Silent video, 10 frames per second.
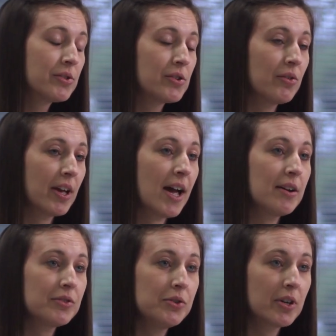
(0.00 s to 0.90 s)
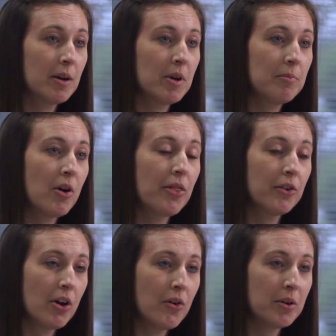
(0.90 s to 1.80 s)
So they have to come up on
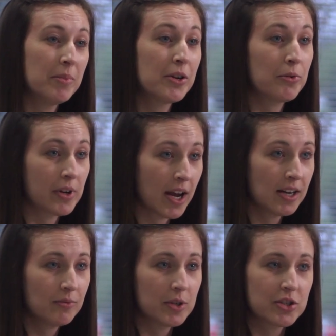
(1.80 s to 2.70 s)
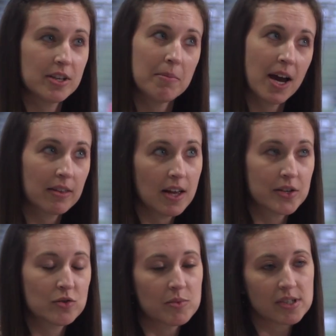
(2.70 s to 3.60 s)
their own and be creative, which in a math
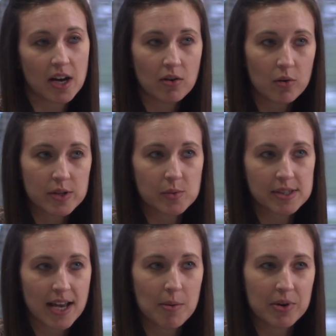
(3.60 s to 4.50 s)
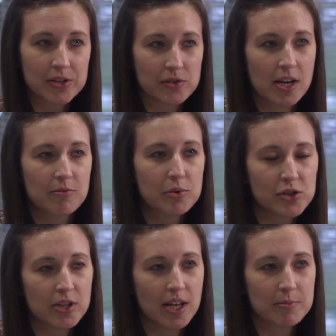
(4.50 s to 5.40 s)
classroom is not always what's happening. So kind of
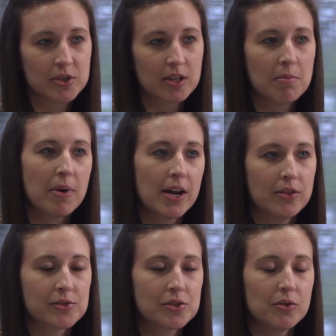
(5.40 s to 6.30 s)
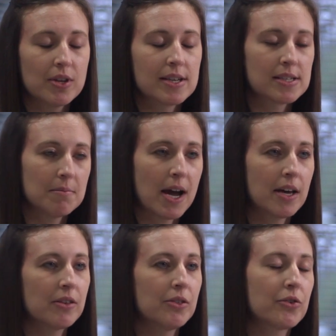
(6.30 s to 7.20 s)
pushing them to combine those two things, the
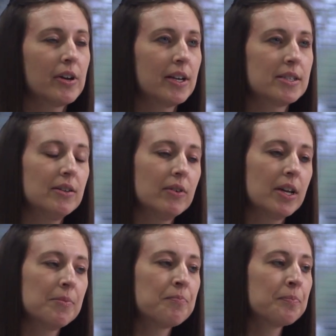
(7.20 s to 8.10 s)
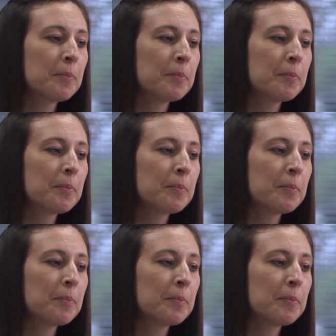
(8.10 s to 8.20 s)
math and the creativity.